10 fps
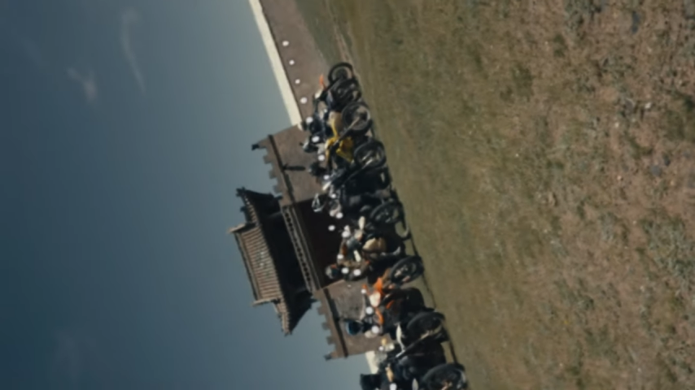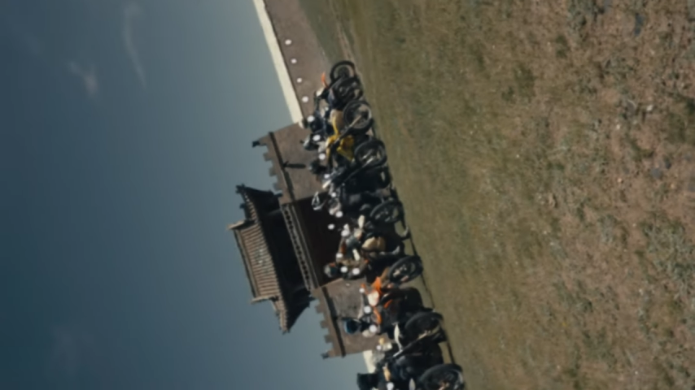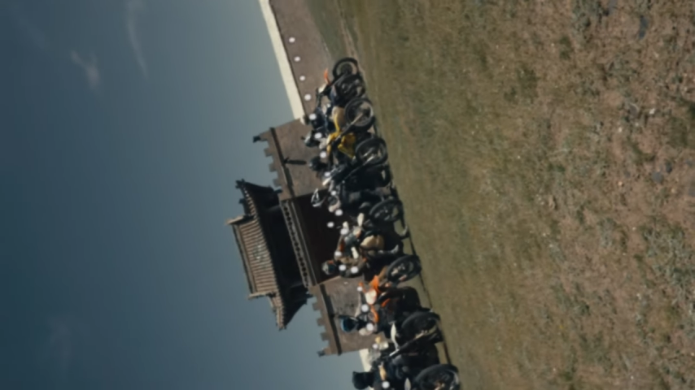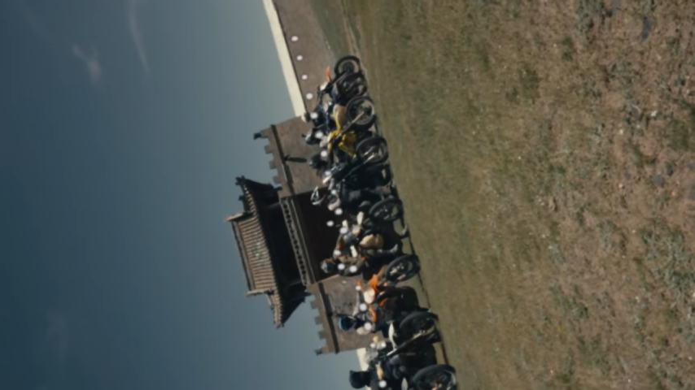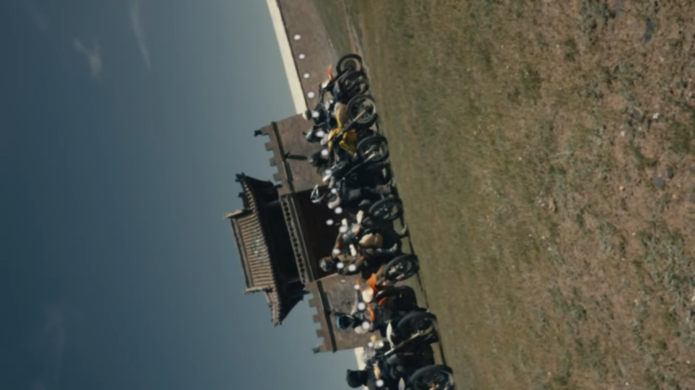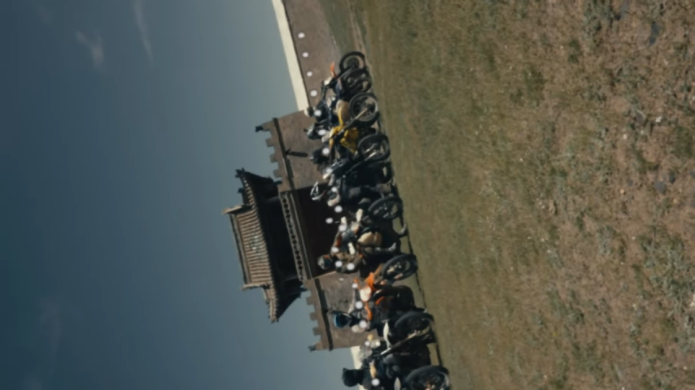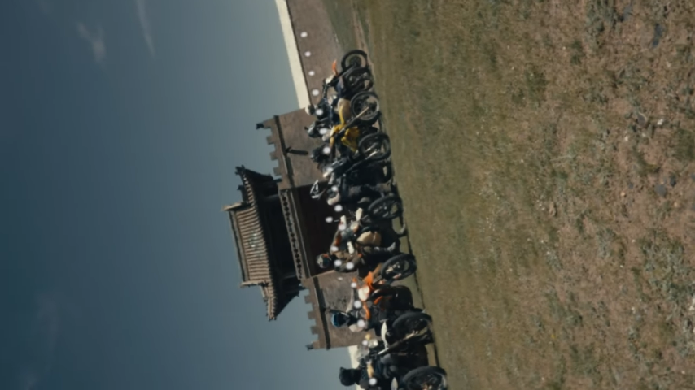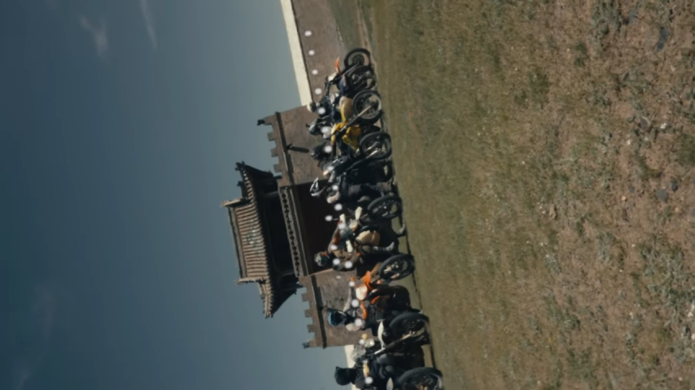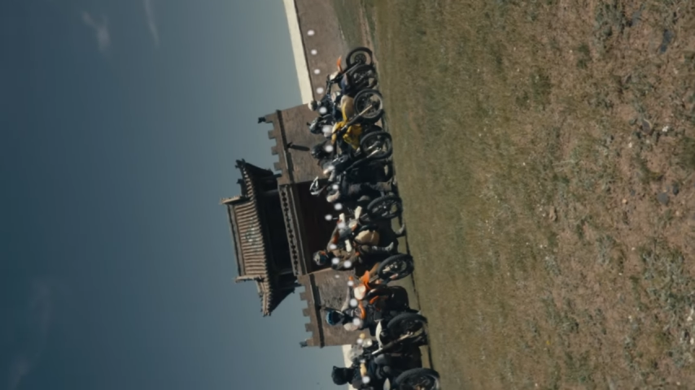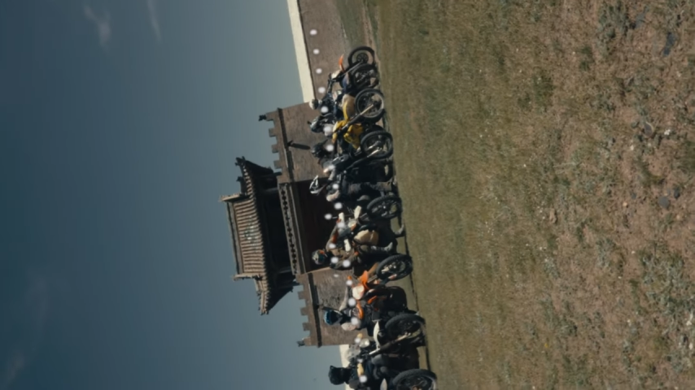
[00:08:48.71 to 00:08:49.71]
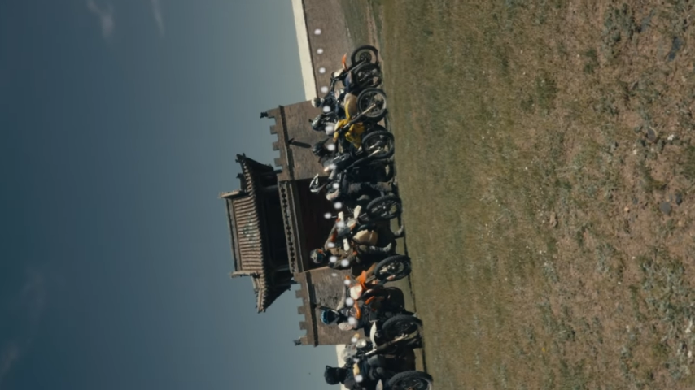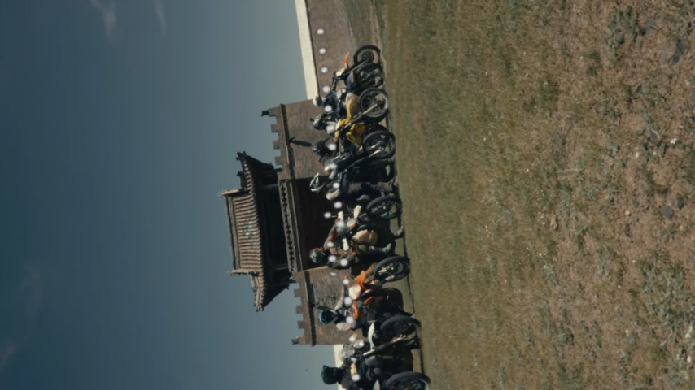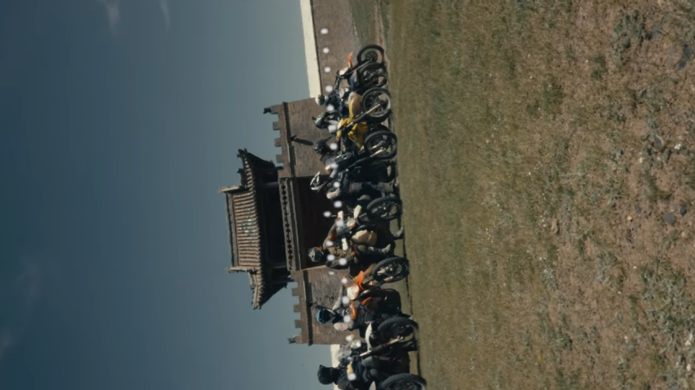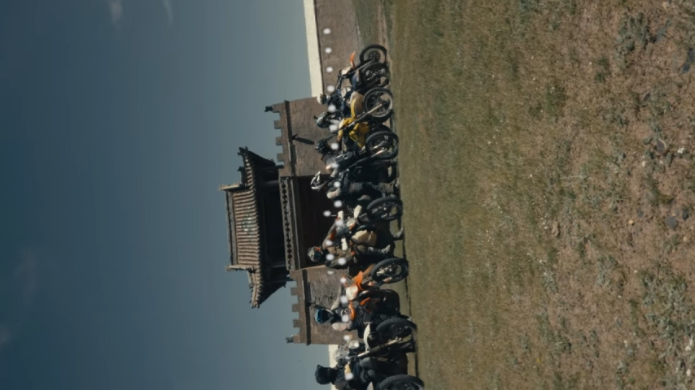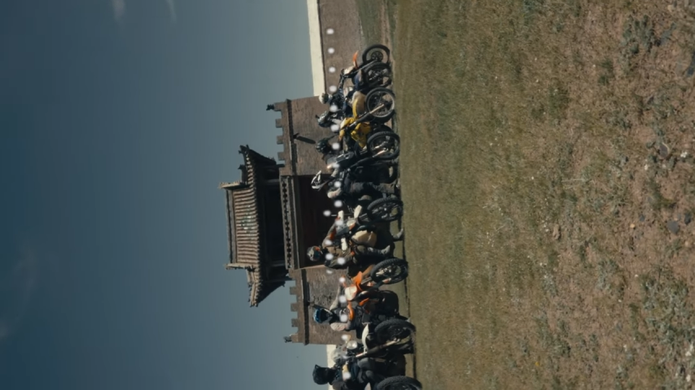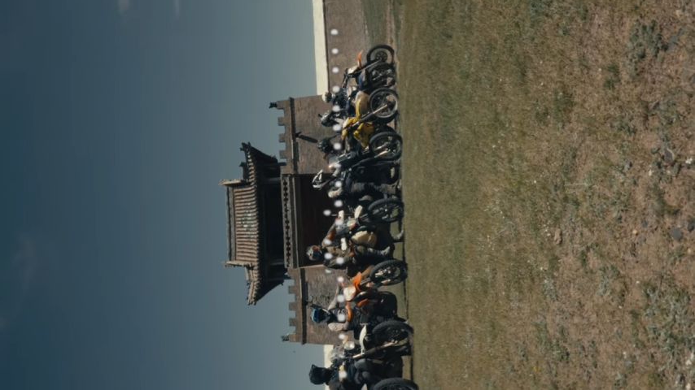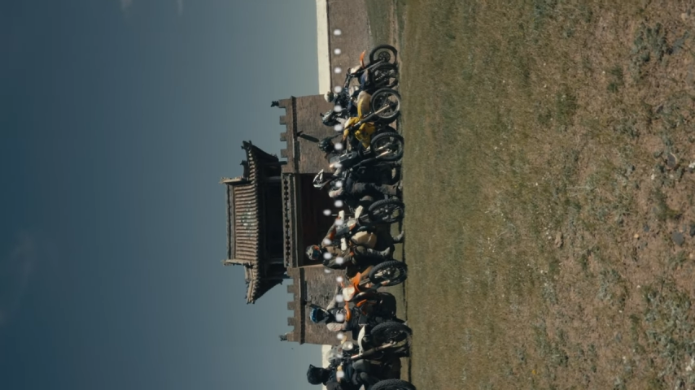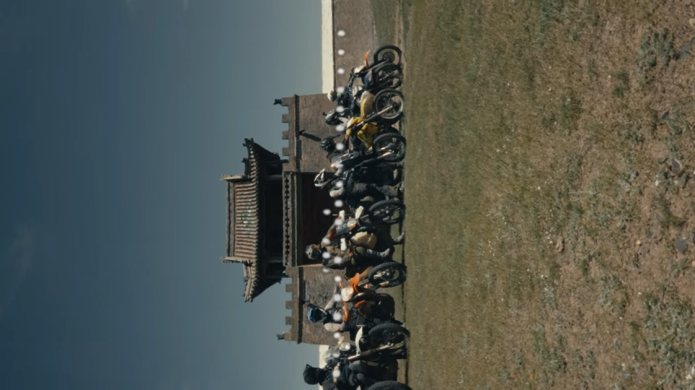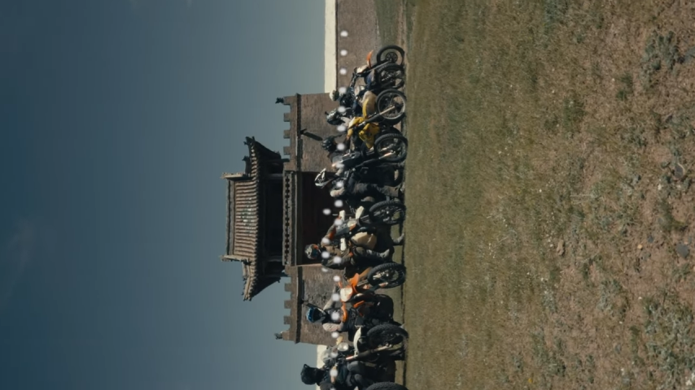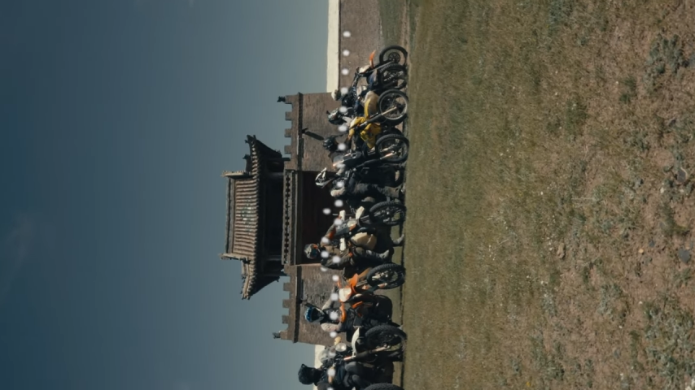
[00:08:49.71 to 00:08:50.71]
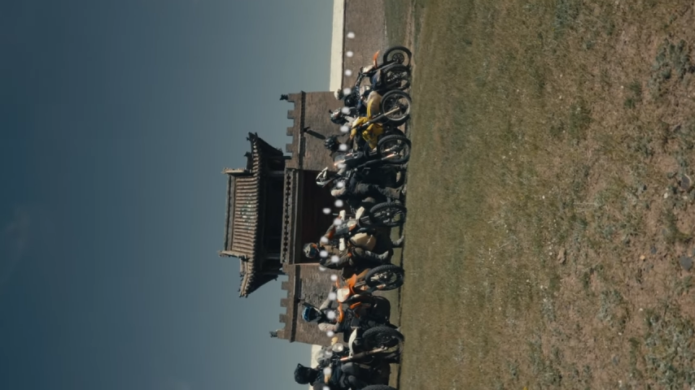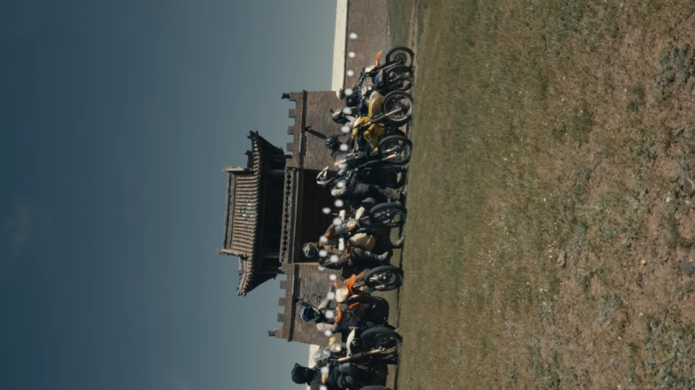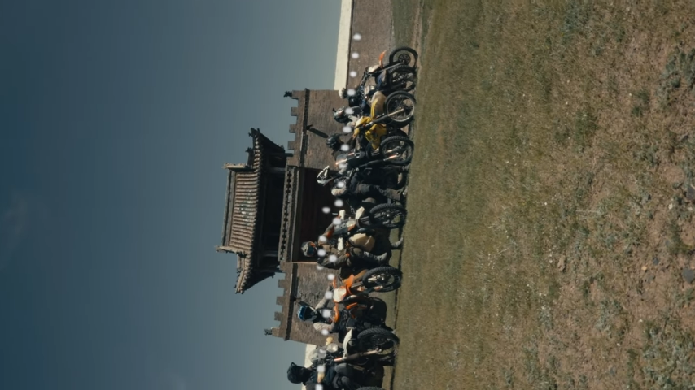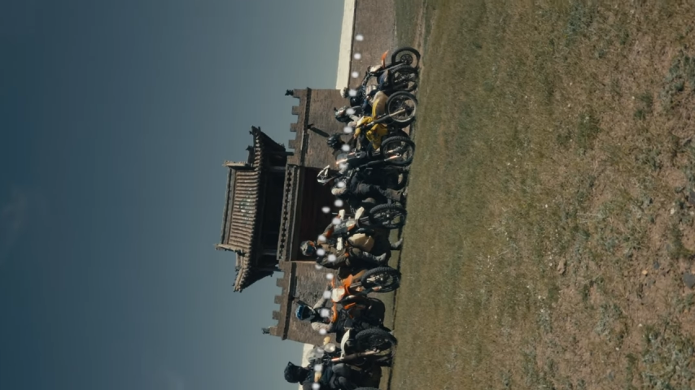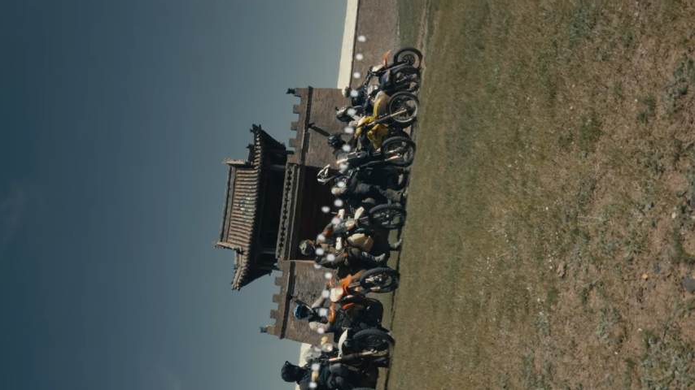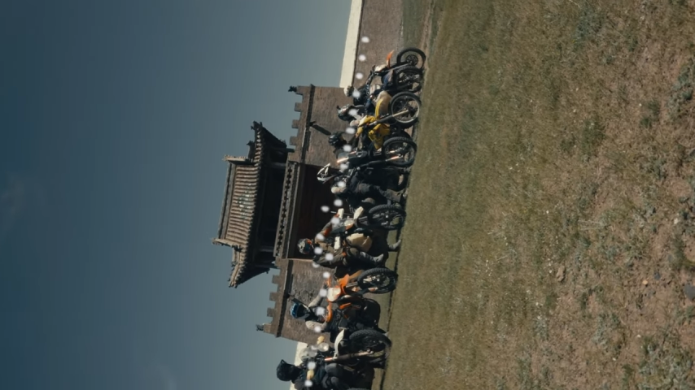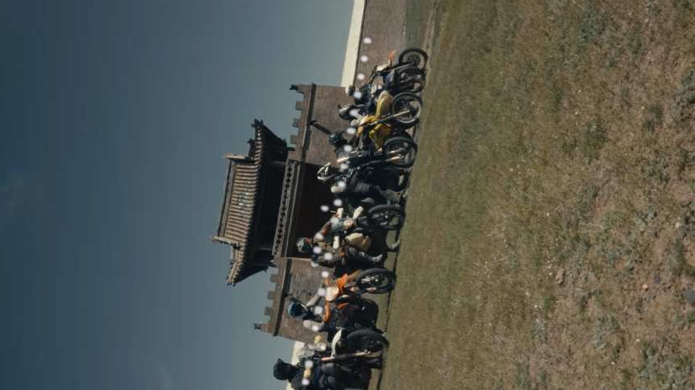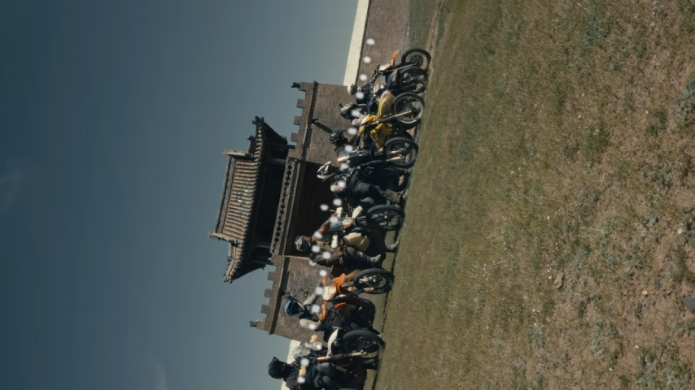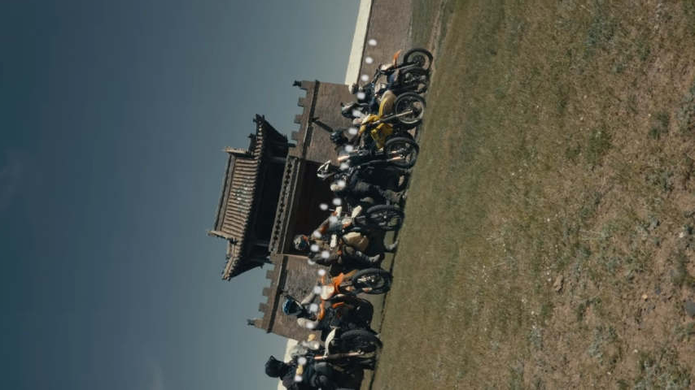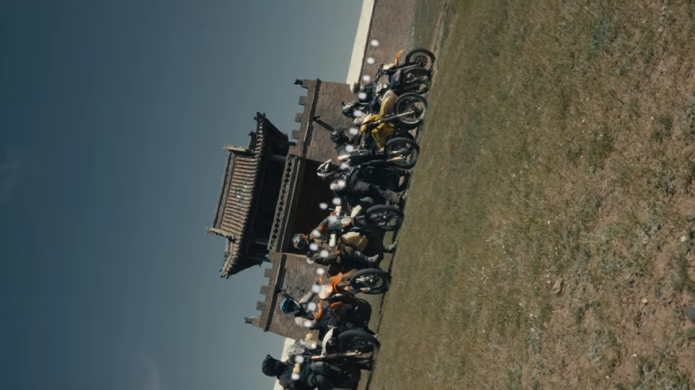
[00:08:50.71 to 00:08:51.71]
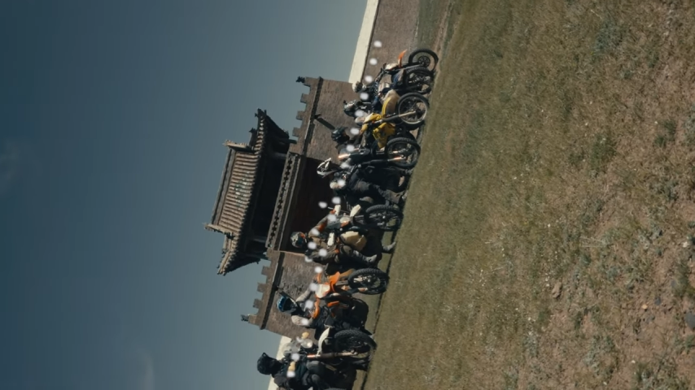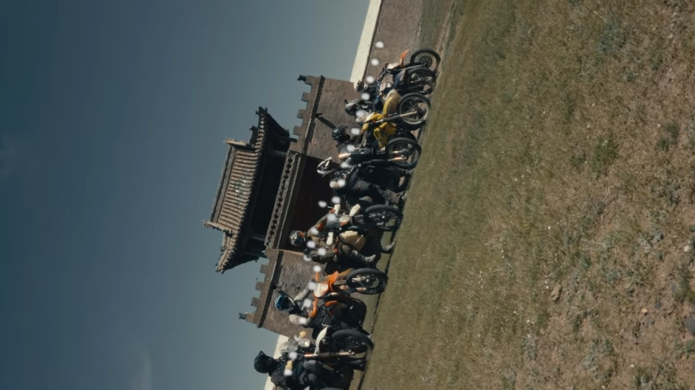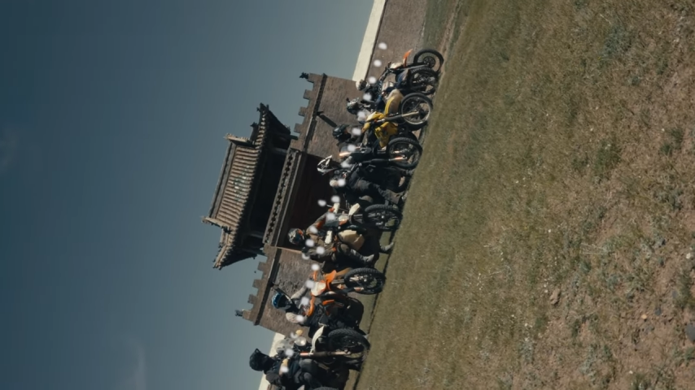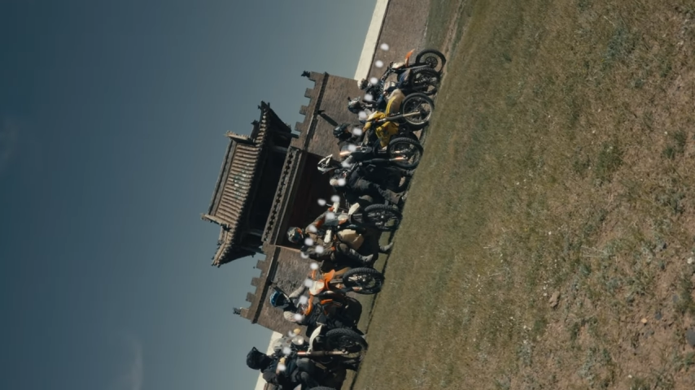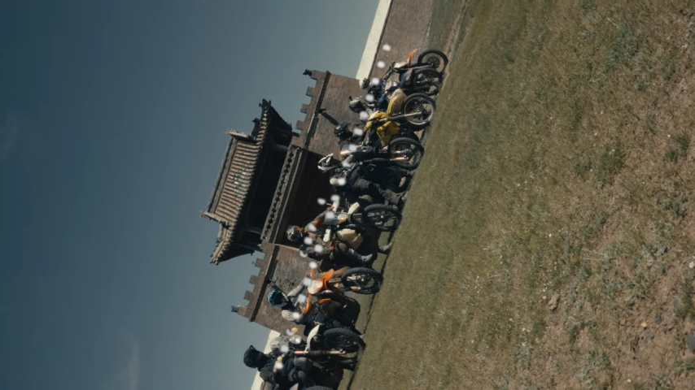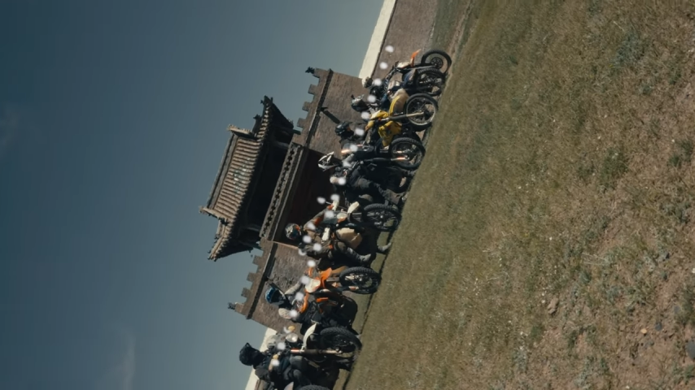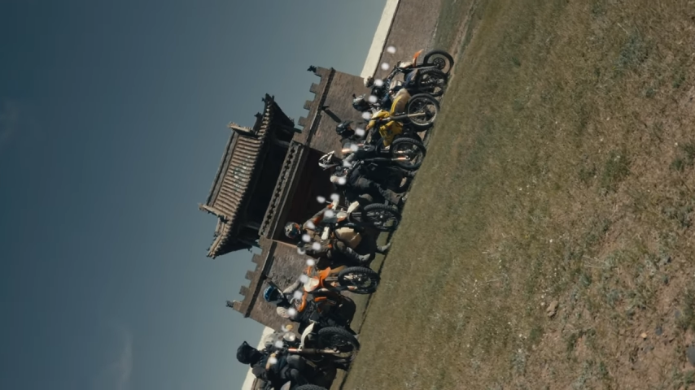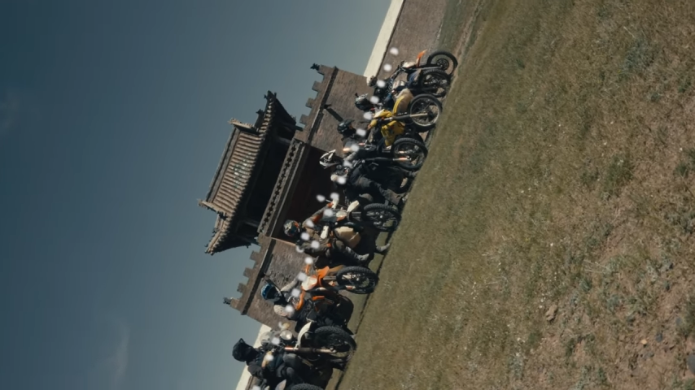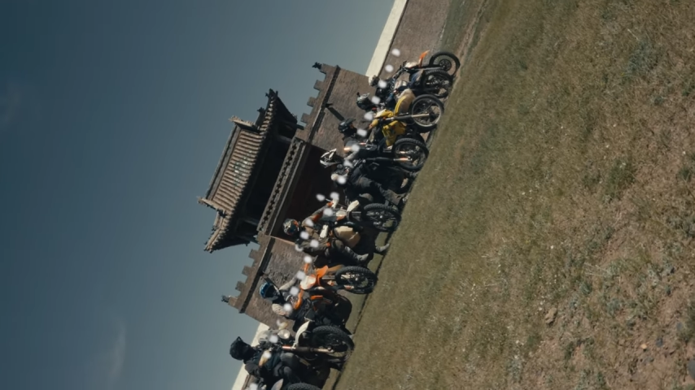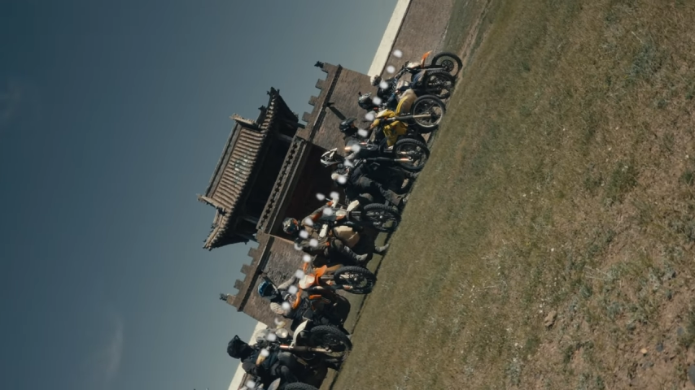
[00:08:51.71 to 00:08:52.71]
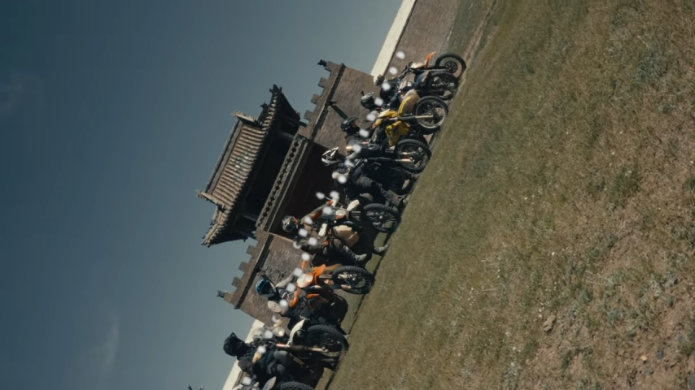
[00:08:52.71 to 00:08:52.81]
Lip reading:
[unreadable: no face in view]